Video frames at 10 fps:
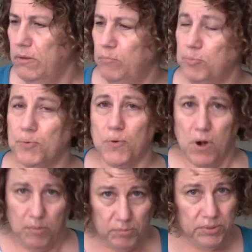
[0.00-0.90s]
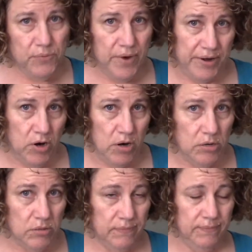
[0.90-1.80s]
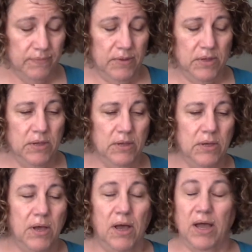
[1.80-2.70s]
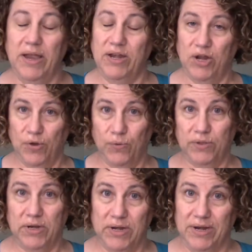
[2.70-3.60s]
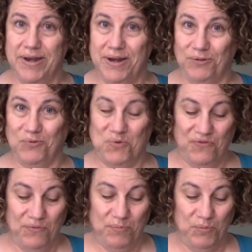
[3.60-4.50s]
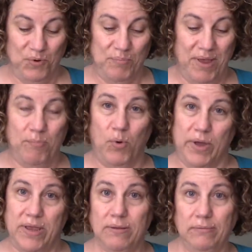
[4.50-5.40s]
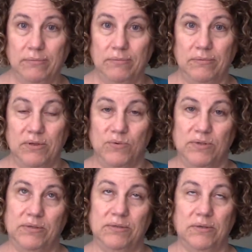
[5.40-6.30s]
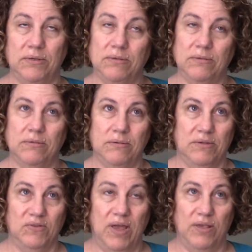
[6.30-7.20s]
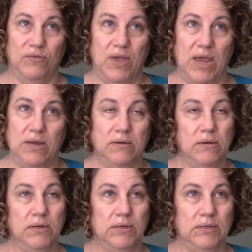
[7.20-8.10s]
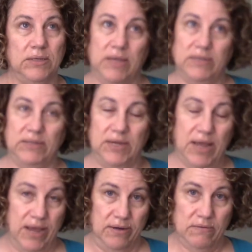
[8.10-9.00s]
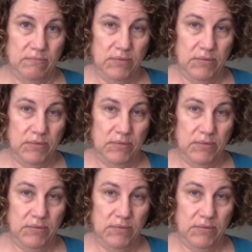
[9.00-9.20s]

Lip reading: probably Red Heart. I know the knitting needles were by boy. There was a size 8 and size 10.